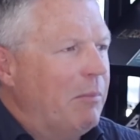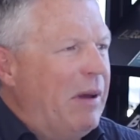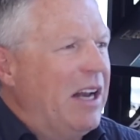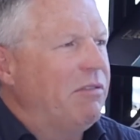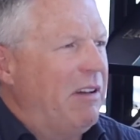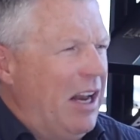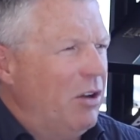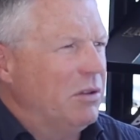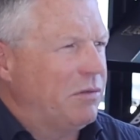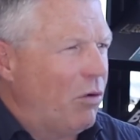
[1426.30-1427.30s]

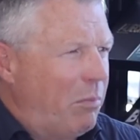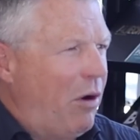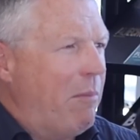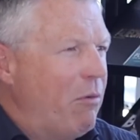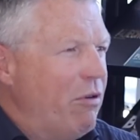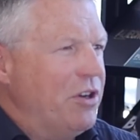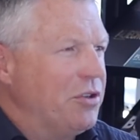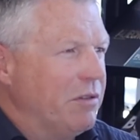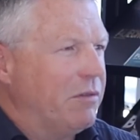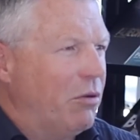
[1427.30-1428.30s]
bedfellows for
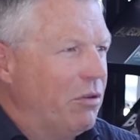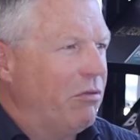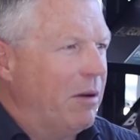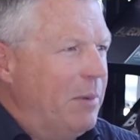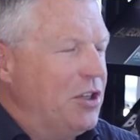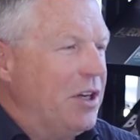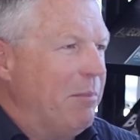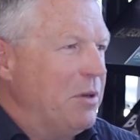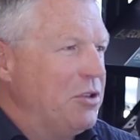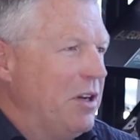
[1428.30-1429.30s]
preparation for the Rugby
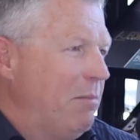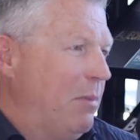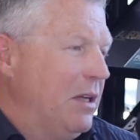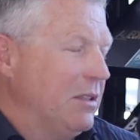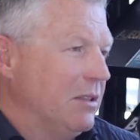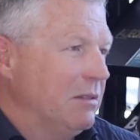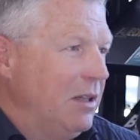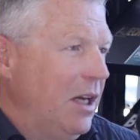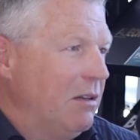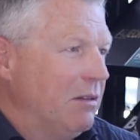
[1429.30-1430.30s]
Championship. But
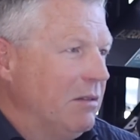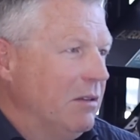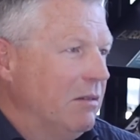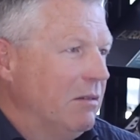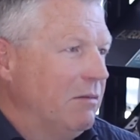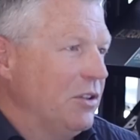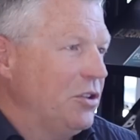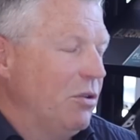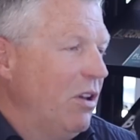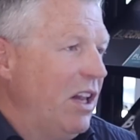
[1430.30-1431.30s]
for
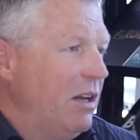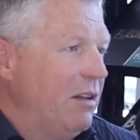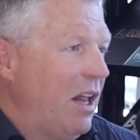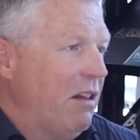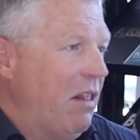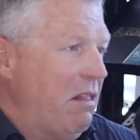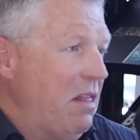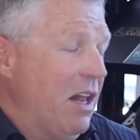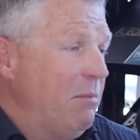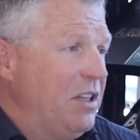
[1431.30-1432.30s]
sure
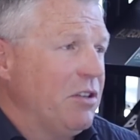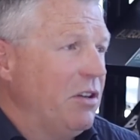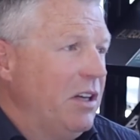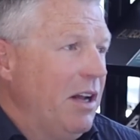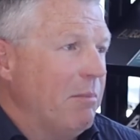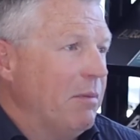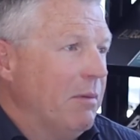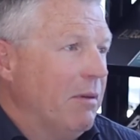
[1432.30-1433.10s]
they'll be turning up.